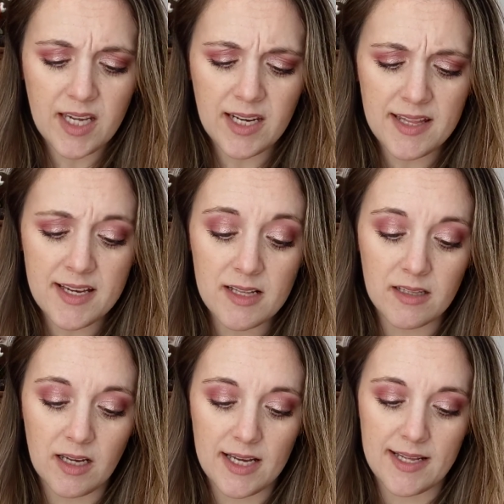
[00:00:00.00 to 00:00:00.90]
And I think
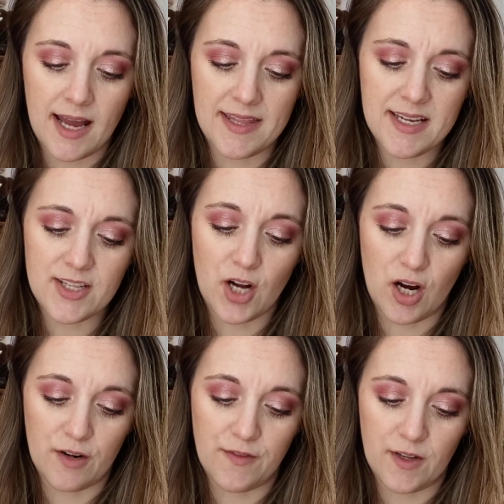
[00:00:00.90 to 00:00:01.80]
it's
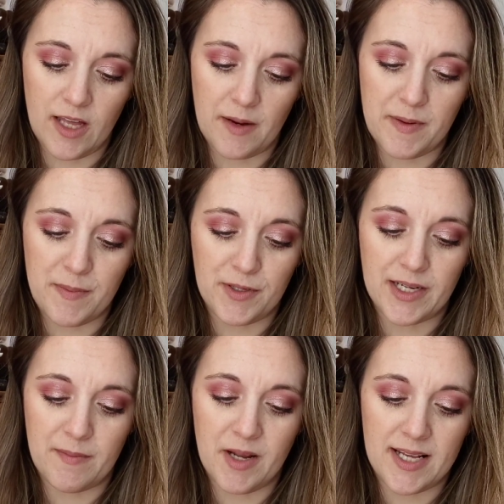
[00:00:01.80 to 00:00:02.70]
hard for a lot of people,
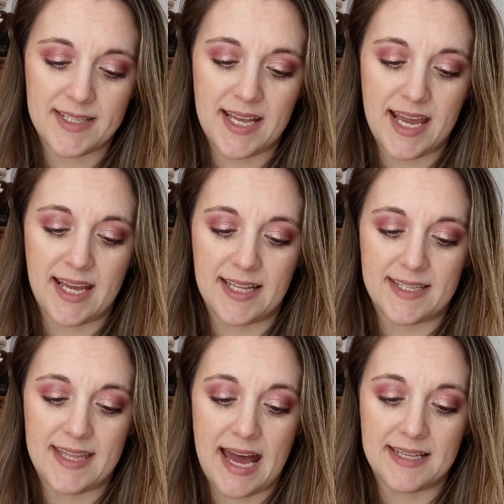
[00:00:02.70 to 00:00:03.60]
and I'm not saying
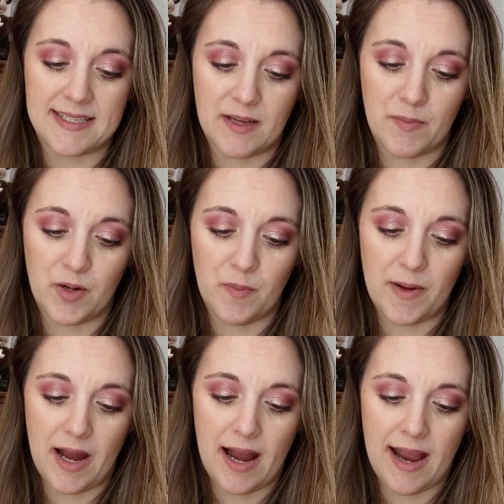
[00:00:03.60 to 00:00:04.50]
it's that simple,
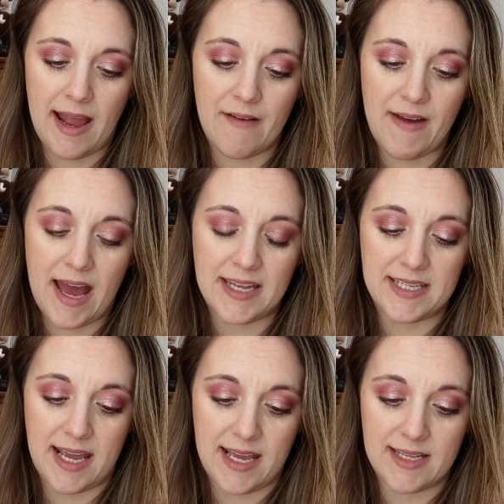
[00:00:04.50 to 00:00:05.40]
but I have had
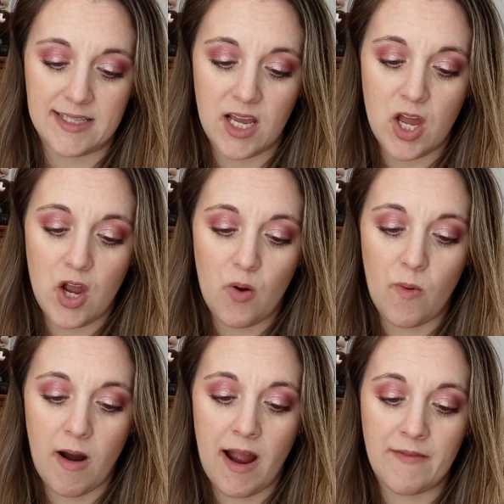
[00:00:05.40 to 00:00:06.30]
days
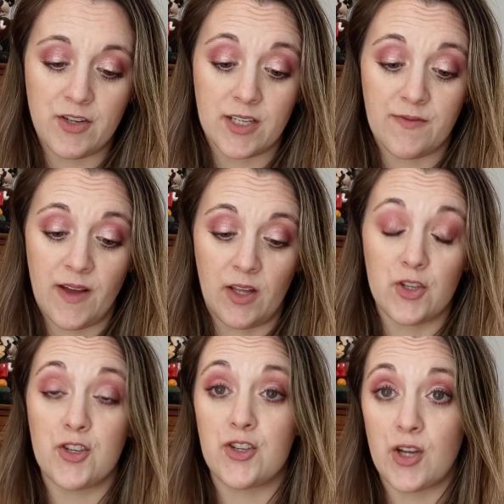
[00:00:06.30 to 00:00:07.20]
where I've just
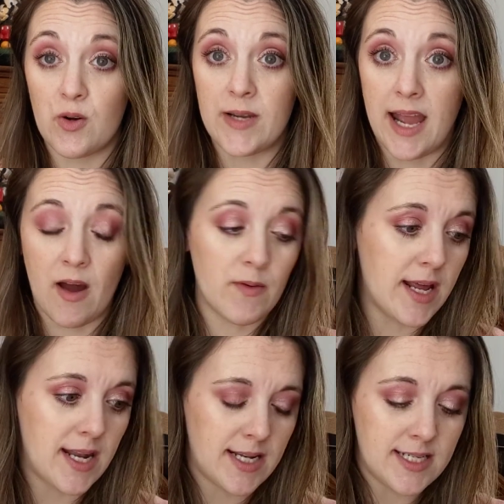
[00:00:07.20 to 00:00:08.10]
felt so down,
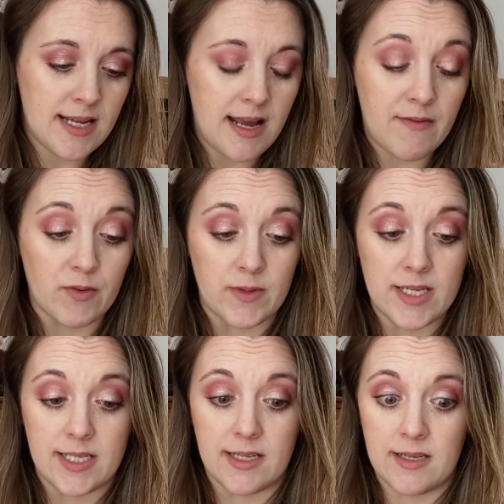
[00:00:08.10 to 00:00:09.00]
and I didn't have a
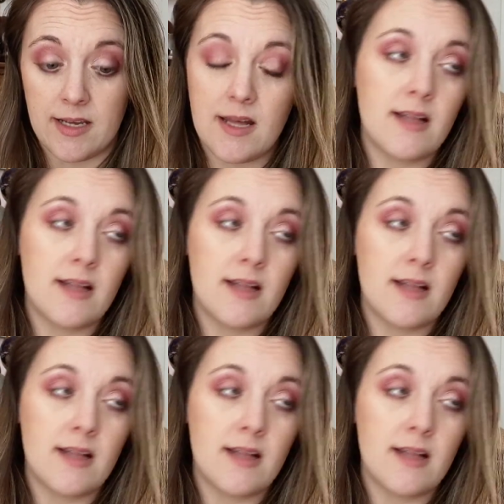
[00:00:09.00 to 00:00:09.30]
reason.